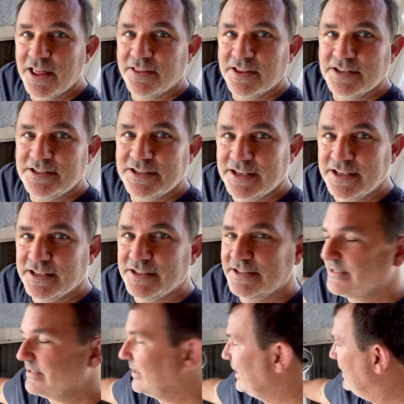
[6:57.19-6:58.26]
This
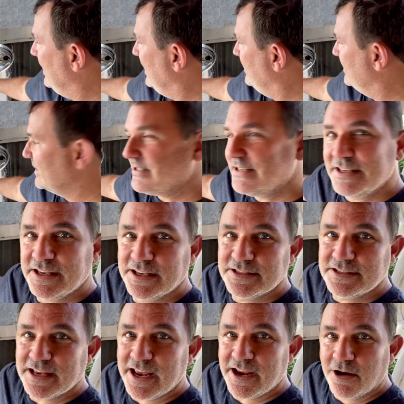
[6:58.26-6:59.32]
is, again, this
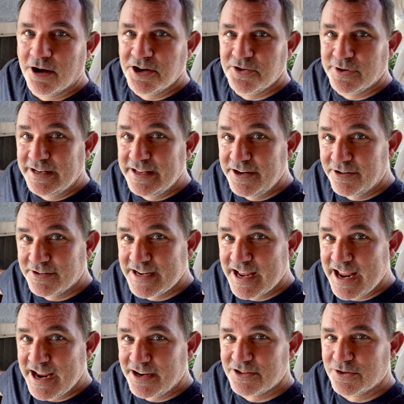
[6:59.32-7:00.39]
is a 100 liter
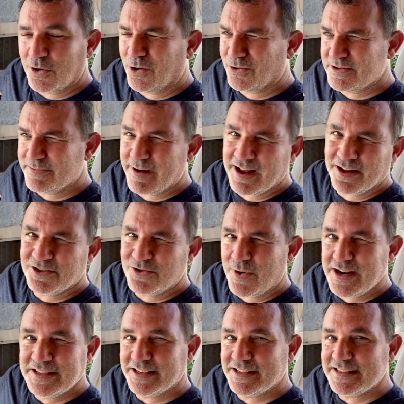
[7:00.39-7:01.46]
tank, so it holds about
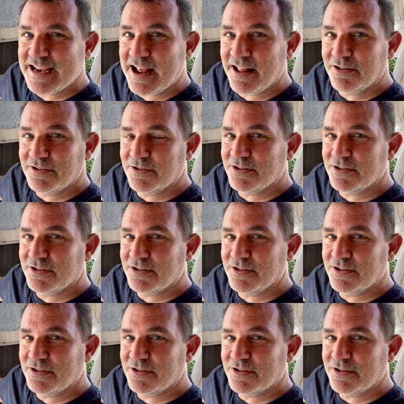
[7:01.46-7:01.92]
26 gallons or